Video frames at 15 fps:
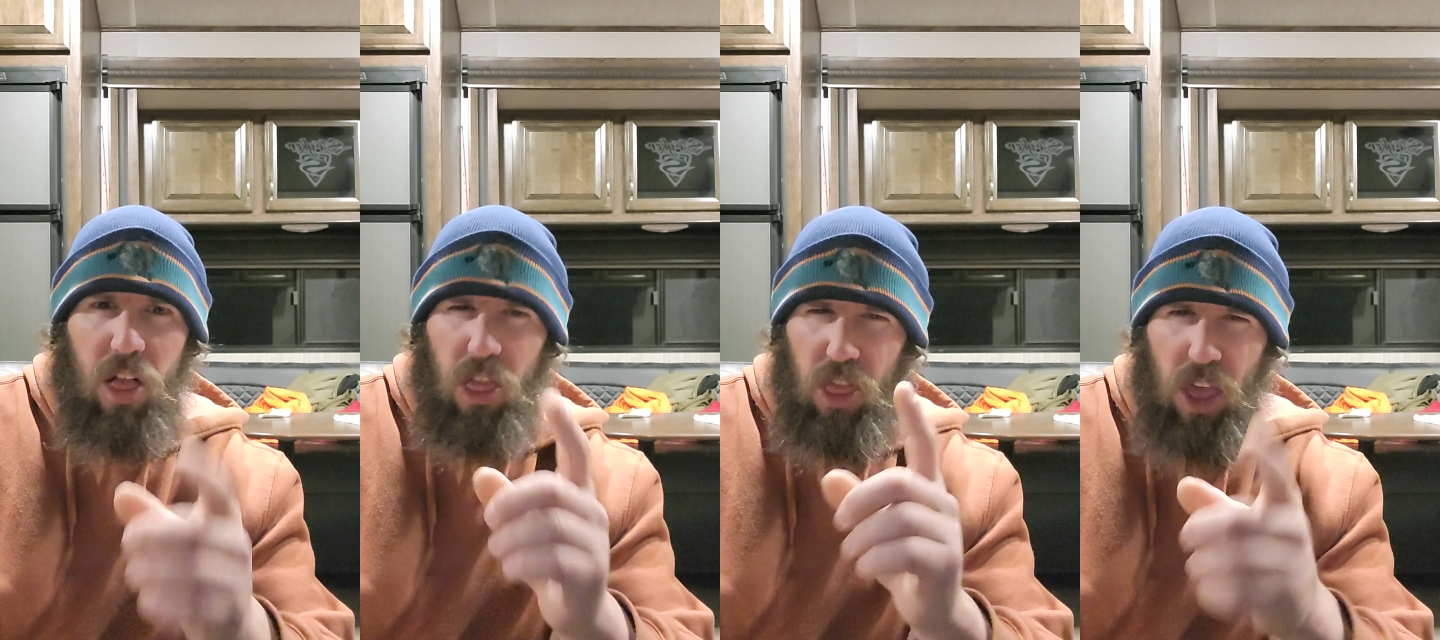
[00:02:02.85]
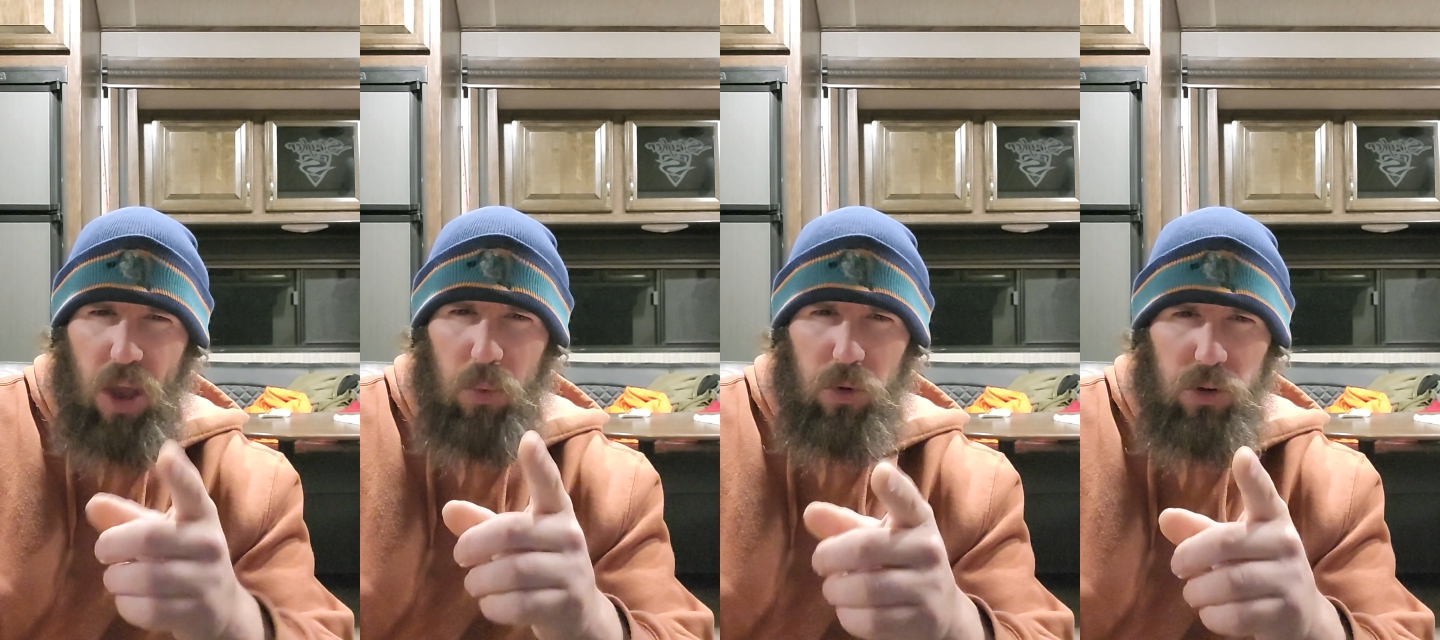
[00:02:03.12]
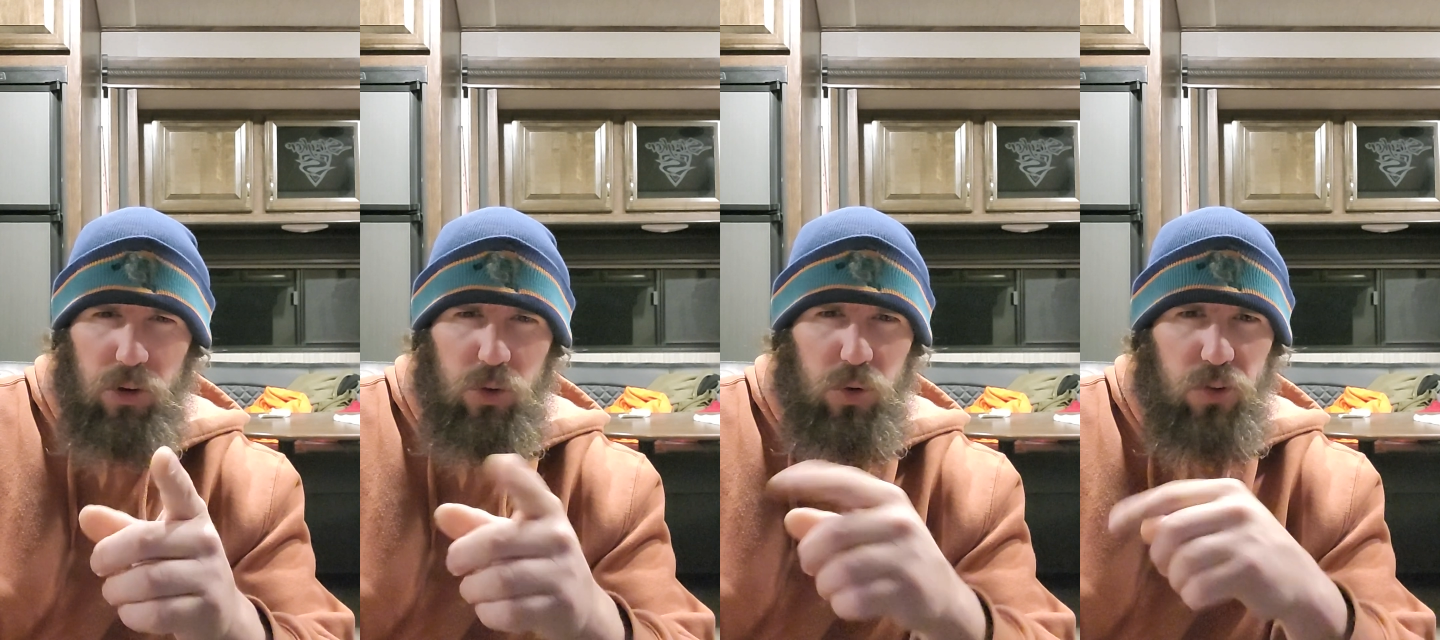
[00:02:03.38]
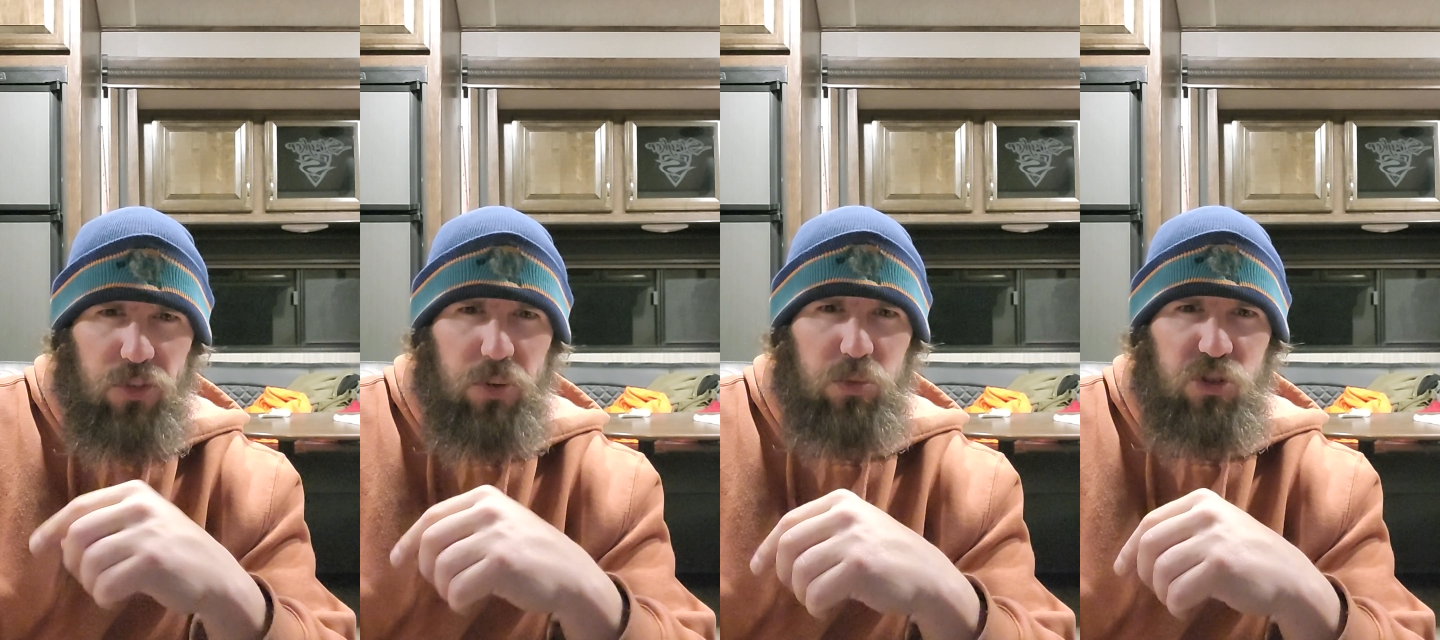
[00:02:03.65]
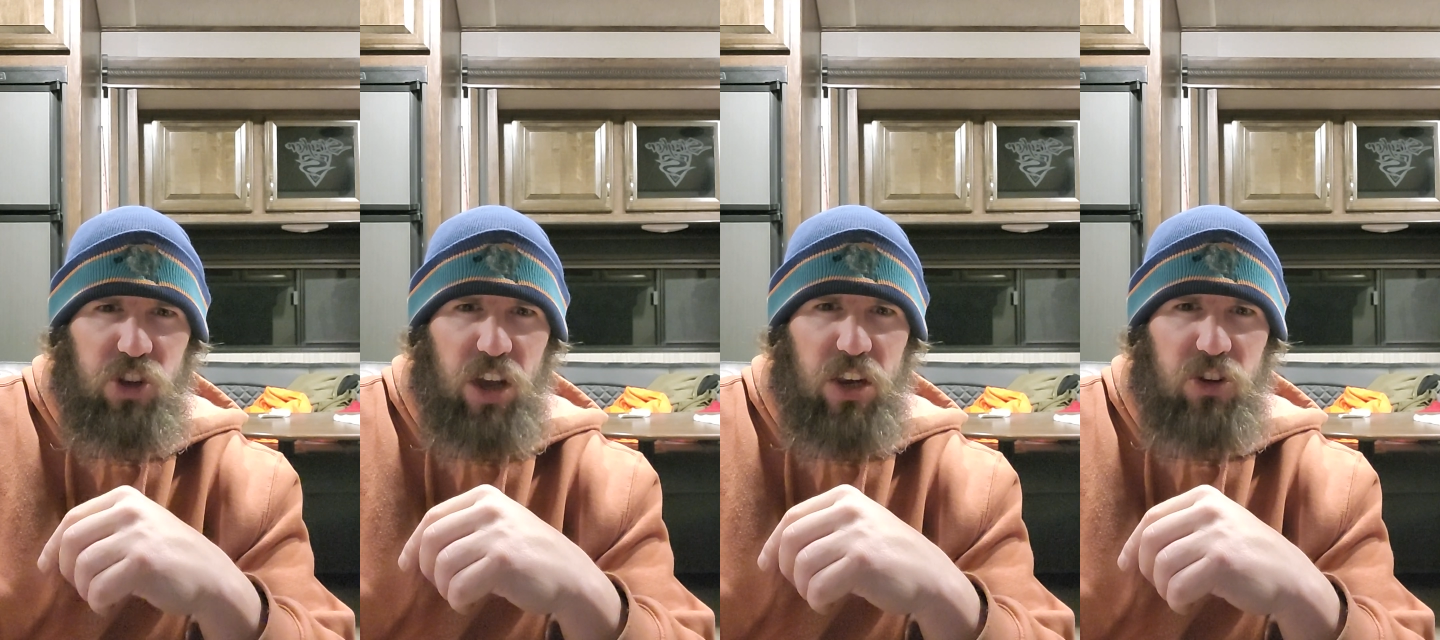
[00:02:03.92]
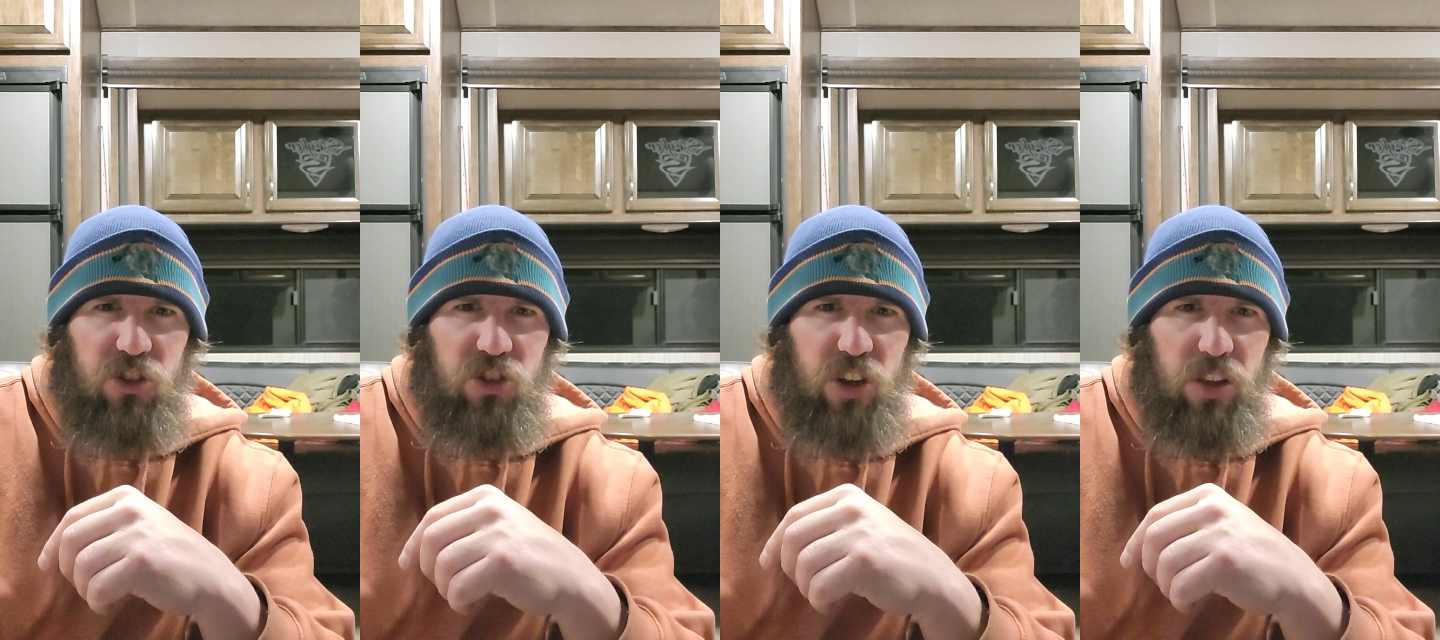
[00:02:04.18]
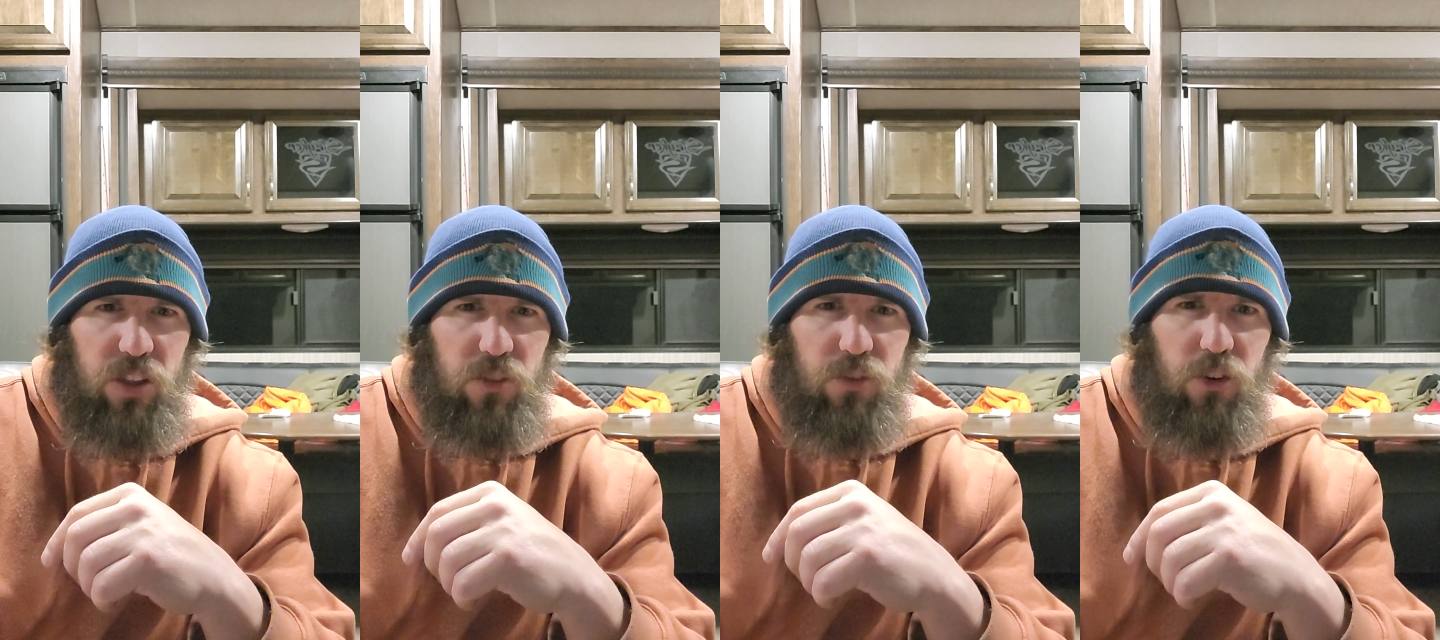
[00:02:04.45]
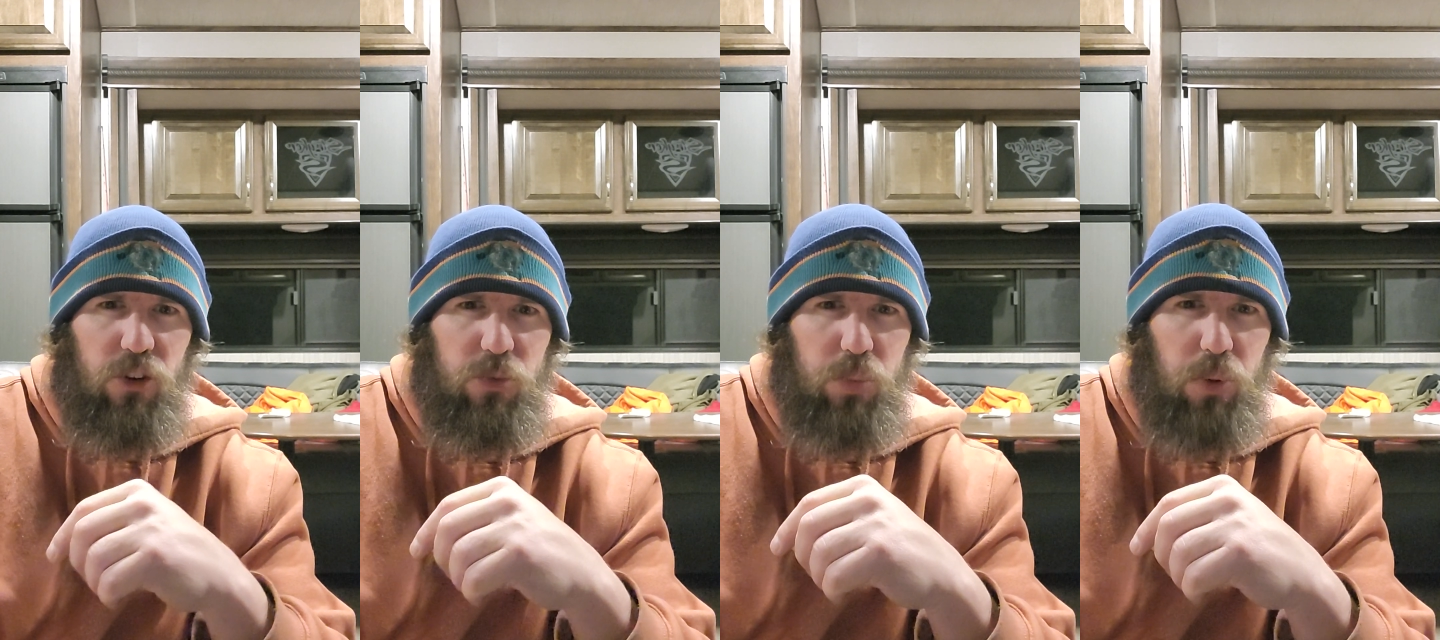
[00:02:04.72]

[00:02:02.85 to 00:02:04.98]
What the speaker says: they were doing some shady shit in the first